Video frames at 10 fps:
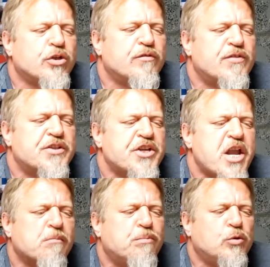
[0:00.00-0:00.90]
of the
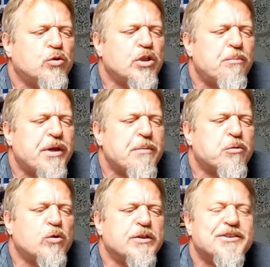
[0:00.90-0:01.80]
Zamm
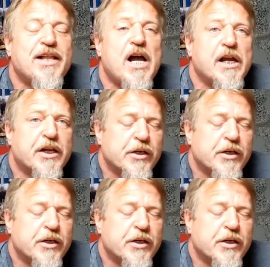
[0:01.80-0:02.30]
people is like.